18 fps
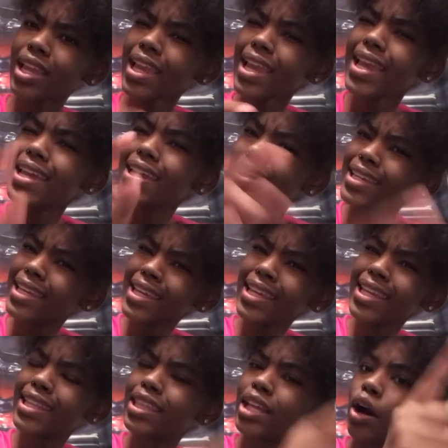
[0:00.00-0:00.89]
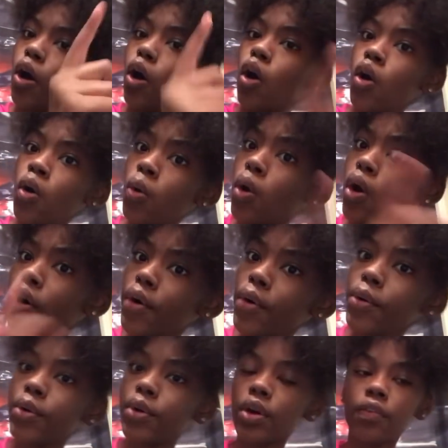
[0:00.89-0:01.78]
and then the
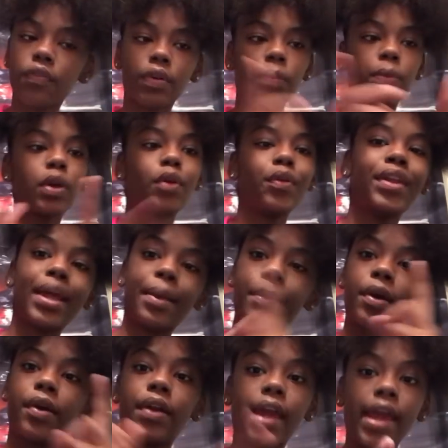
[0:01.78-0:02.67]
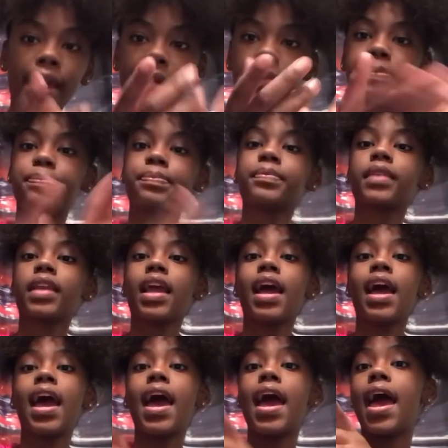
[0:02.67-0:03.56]
old girlfriend, we're gonna name her A.
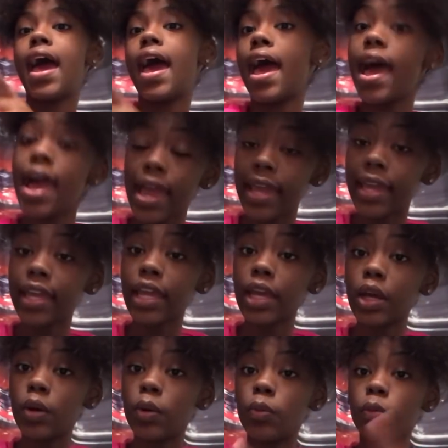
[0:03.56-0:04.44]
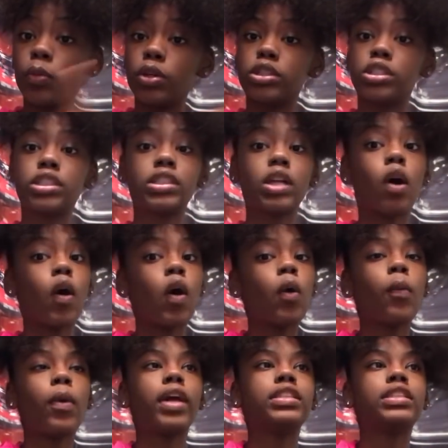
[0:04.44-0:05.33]
A was
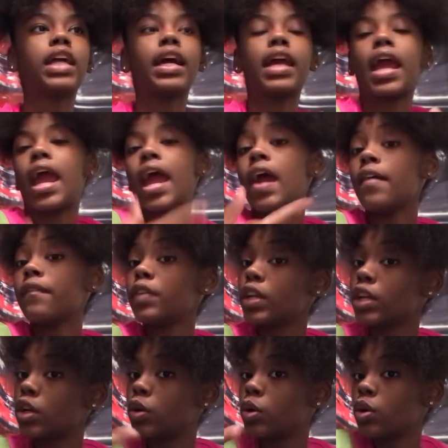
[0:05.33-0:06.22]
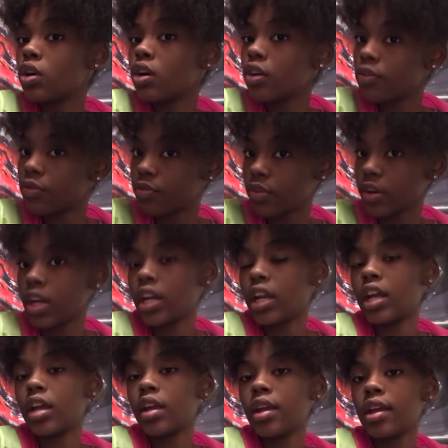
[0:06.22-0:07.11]
always, like, every
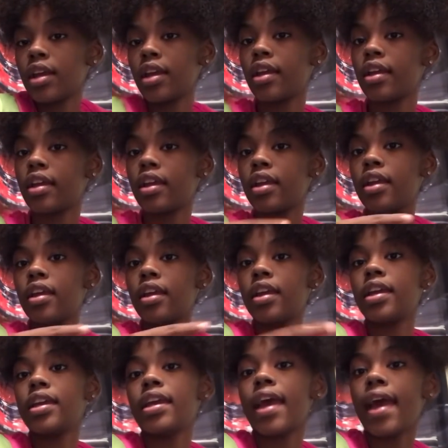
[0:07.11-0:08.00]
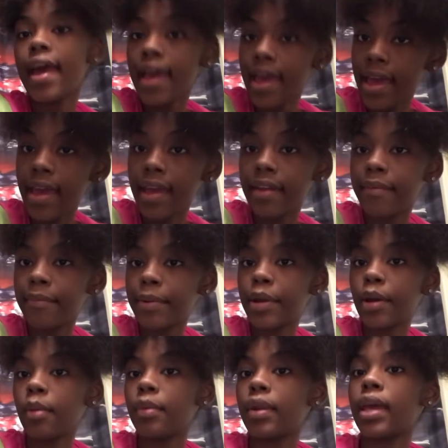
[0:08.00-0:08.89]
girlfriend he had, we're
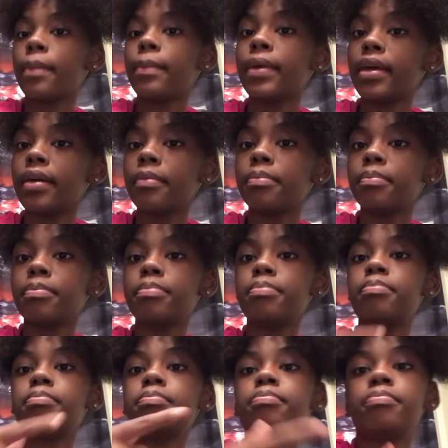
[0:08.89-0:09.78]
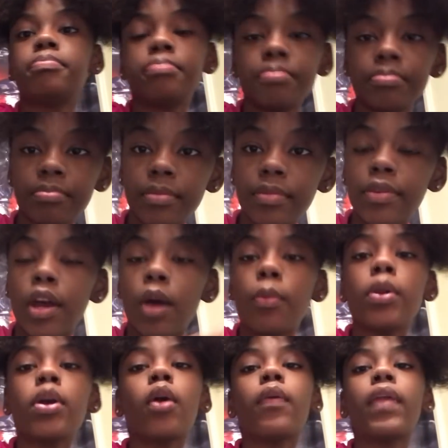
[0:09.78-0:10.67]
gonna name him. No,
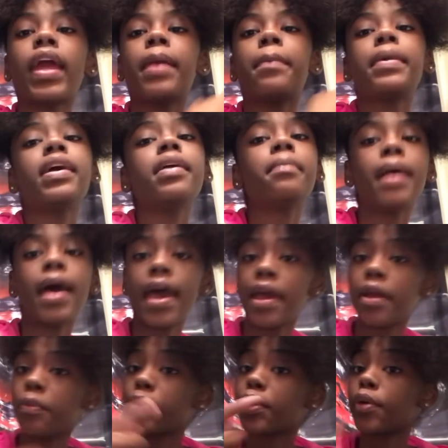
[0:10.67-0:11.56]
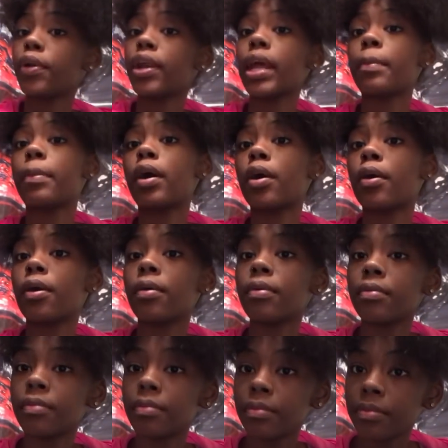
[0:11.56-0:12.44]
we're gonna name him A. We're gonna name her.
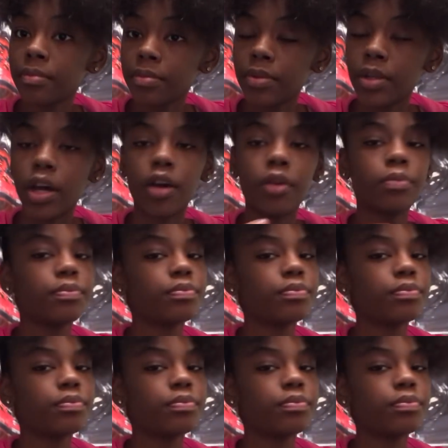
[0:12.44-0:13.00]
No.